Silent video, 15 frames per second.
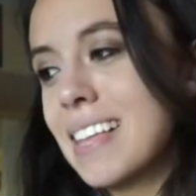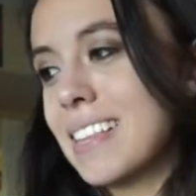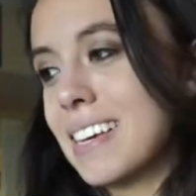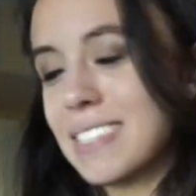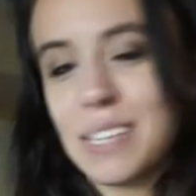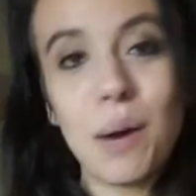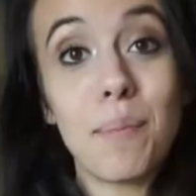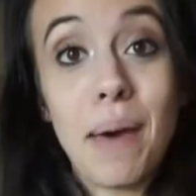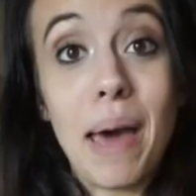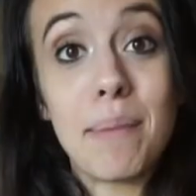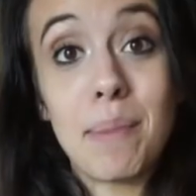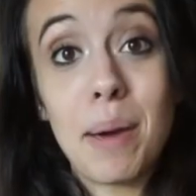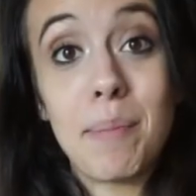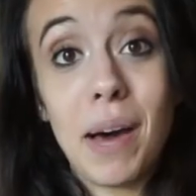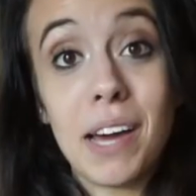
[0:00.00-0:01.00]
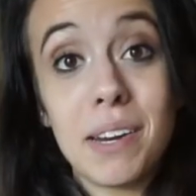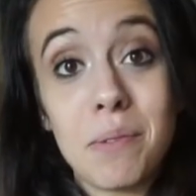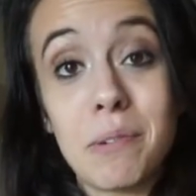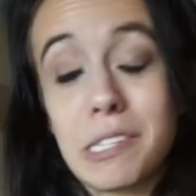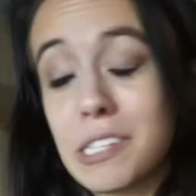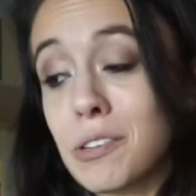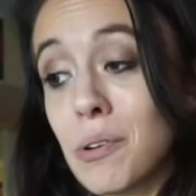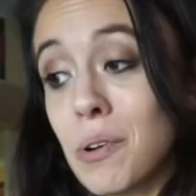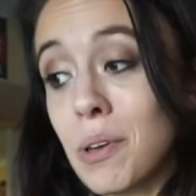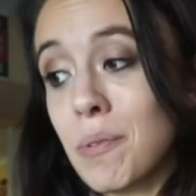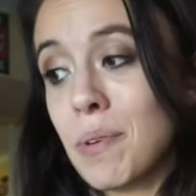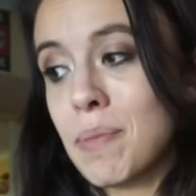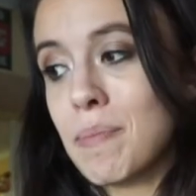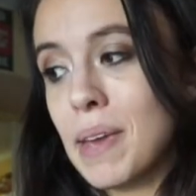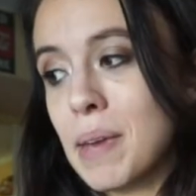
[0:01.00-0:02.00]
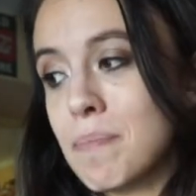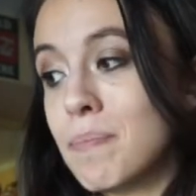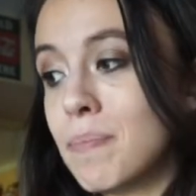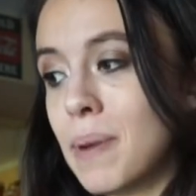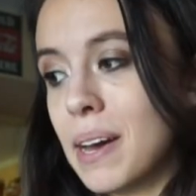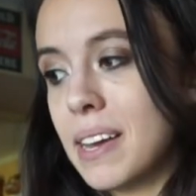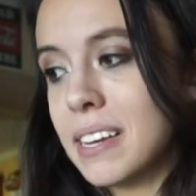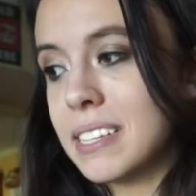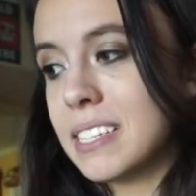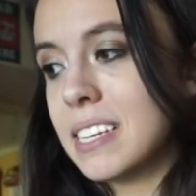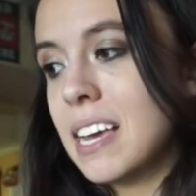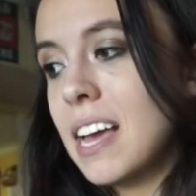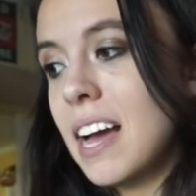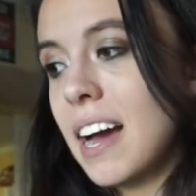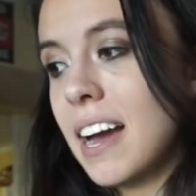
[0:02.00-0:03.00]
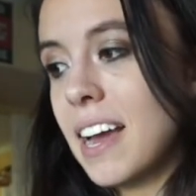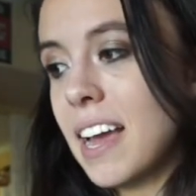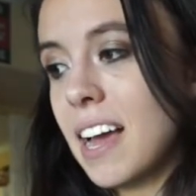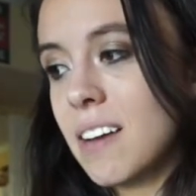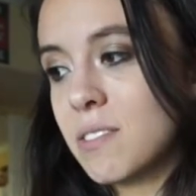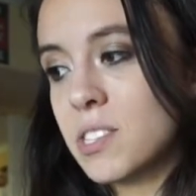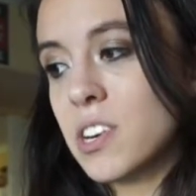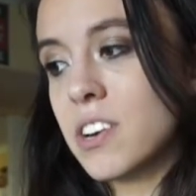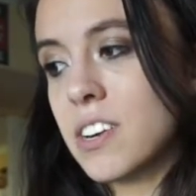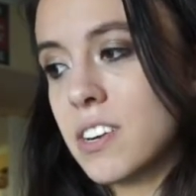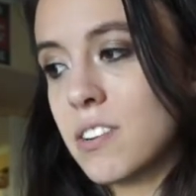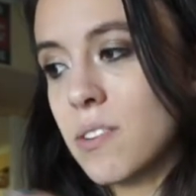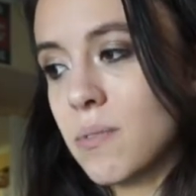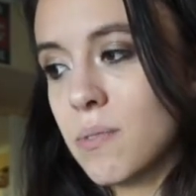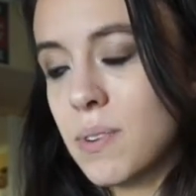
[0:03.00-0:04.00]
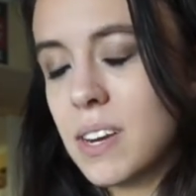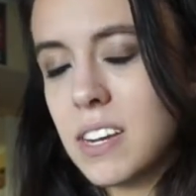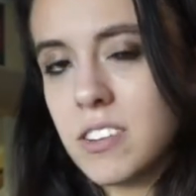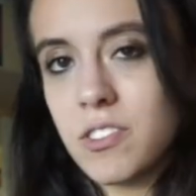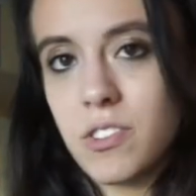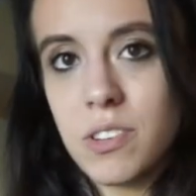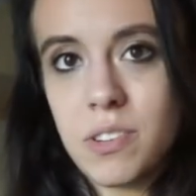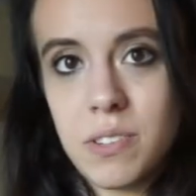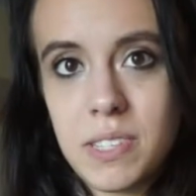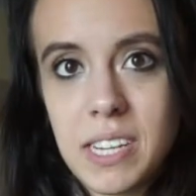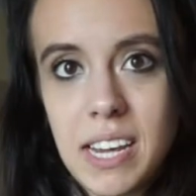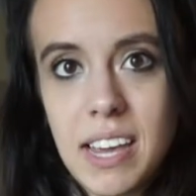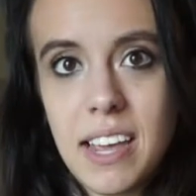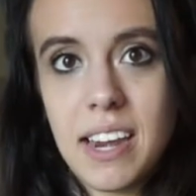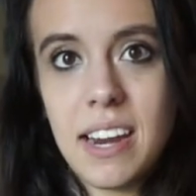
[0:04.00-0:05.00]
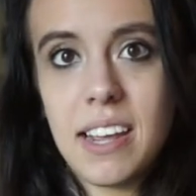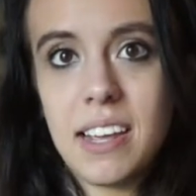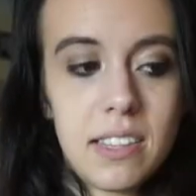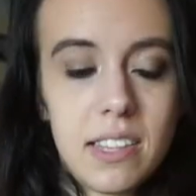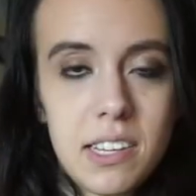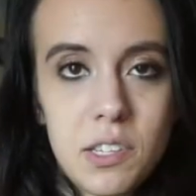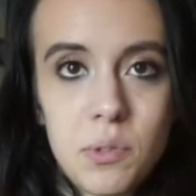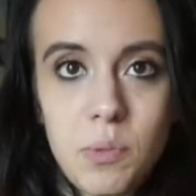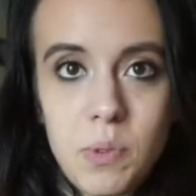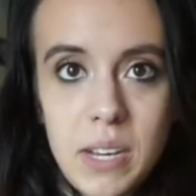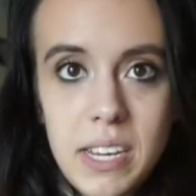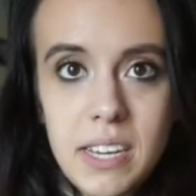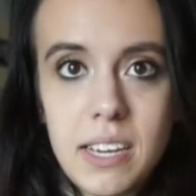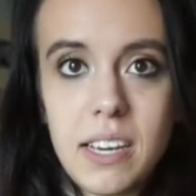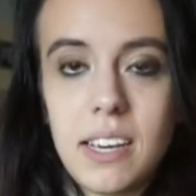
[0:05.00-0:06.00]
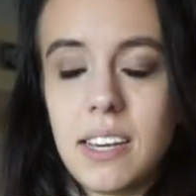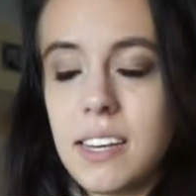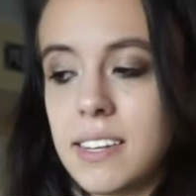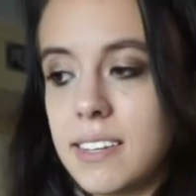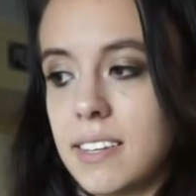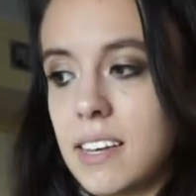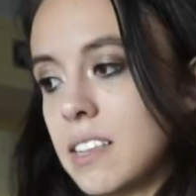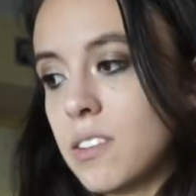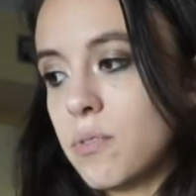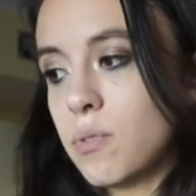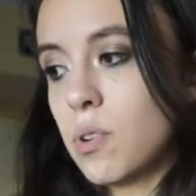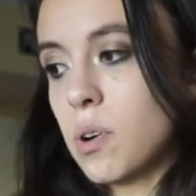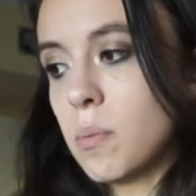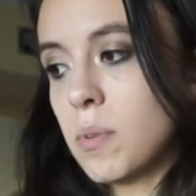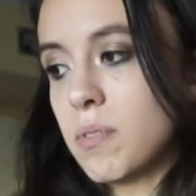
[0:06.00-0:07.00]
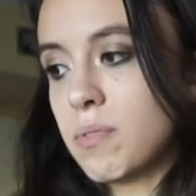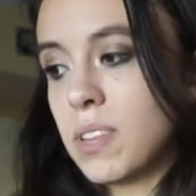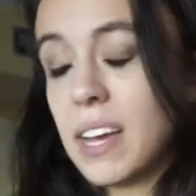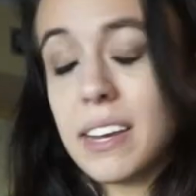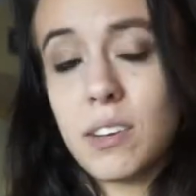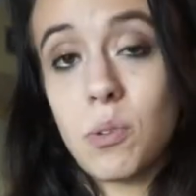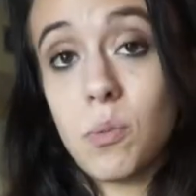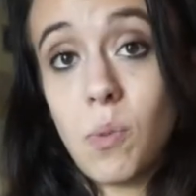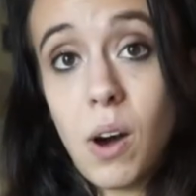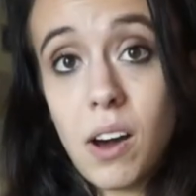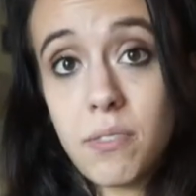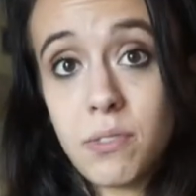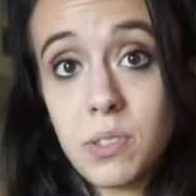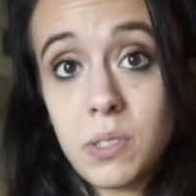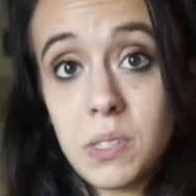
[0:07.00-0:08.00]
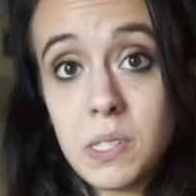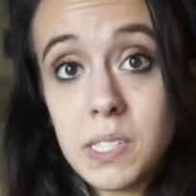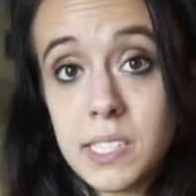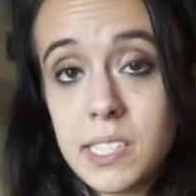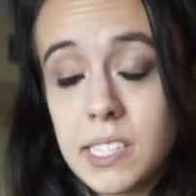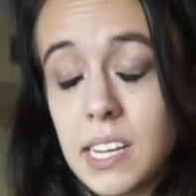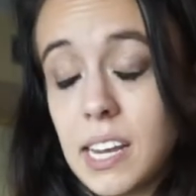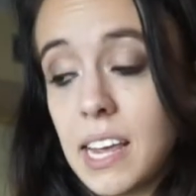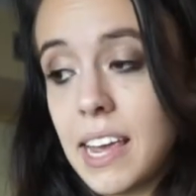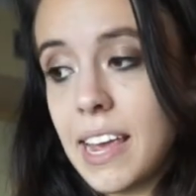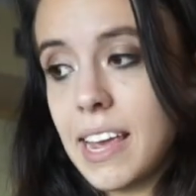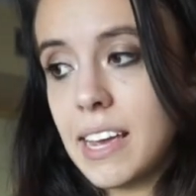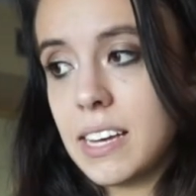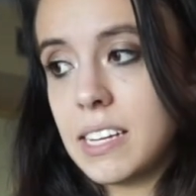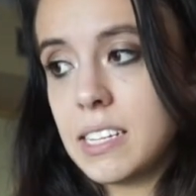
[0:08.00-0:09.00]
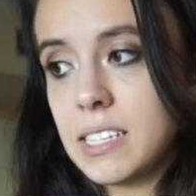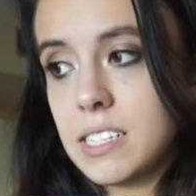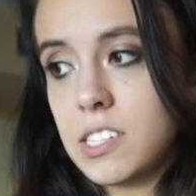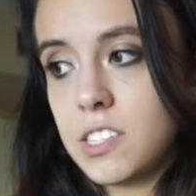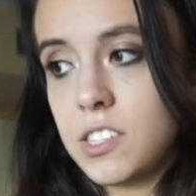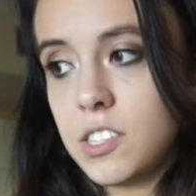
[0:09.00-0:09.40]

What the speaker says: That's how bad my body was screwing with me. But I have started reintroducing it this week in the form of like waffles and